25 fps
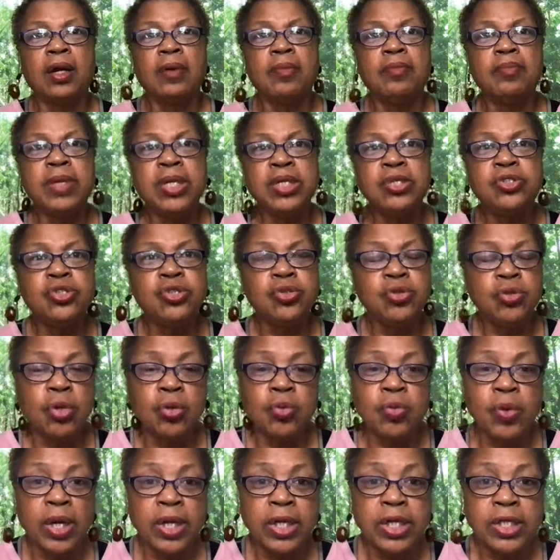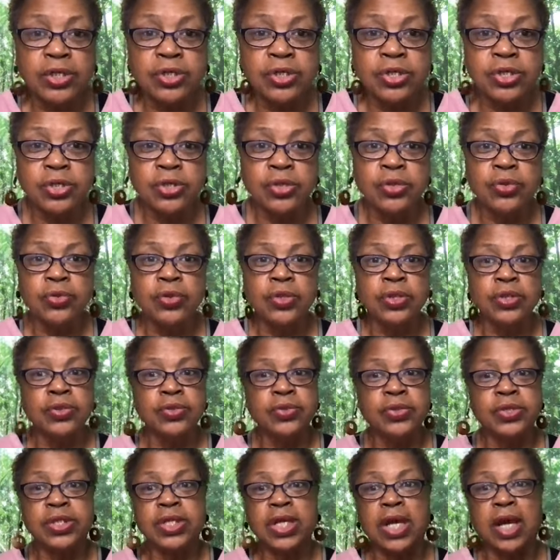meet you or run into you and
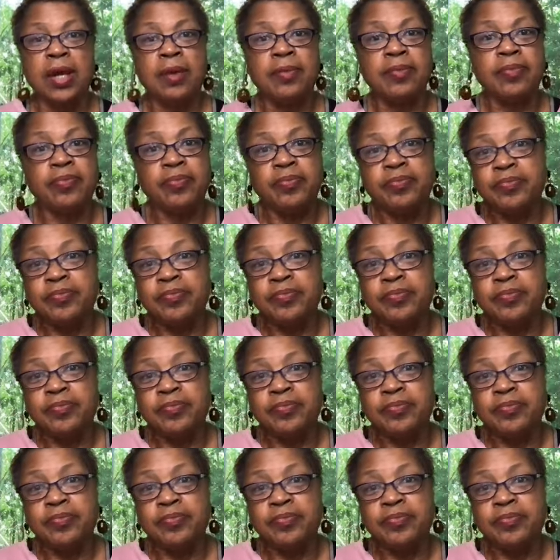you say,